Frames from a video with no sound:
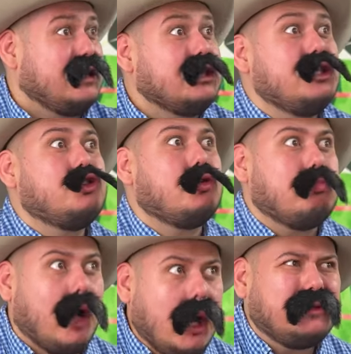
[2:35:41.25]
This is your
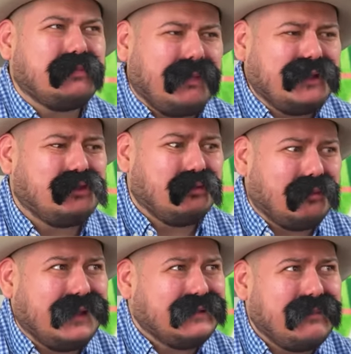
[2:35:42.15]
mom's special
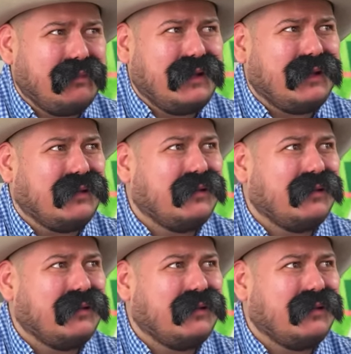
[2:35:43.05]
recipe.